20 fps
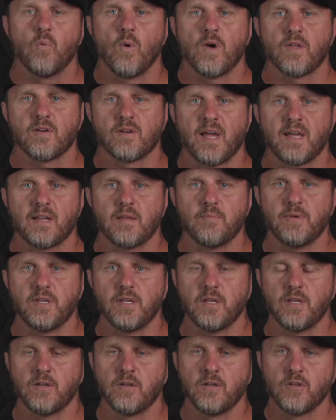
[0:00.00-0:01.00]
whether or not it
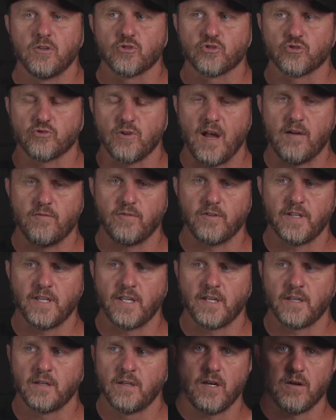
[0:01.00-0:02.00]
be
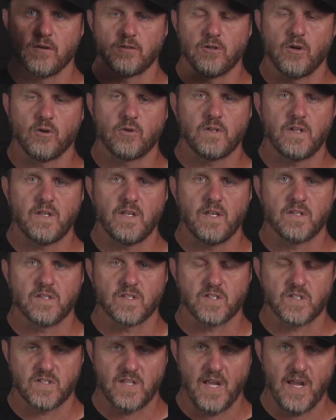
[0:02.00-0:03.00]
traveling here locally in the
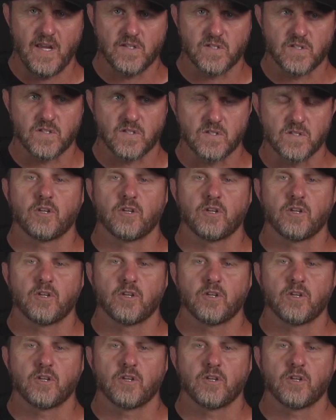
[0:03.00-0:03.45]
States,